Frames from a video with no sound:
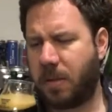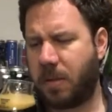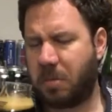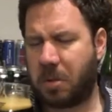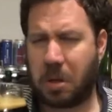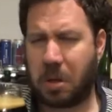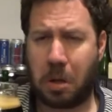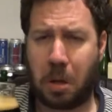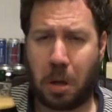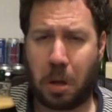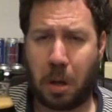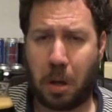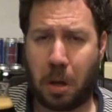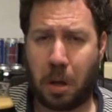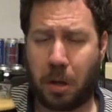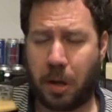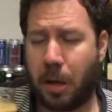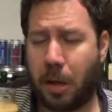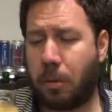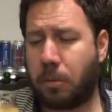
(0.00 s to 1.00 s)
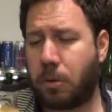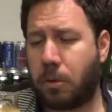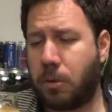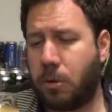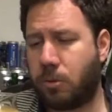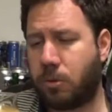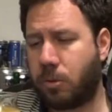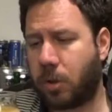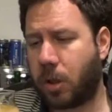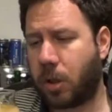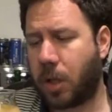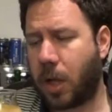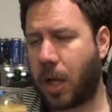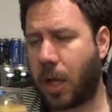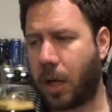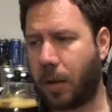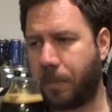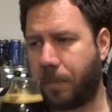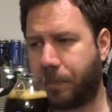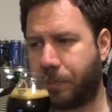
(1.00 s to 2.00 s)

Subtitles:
Like, oh, how can you drink that?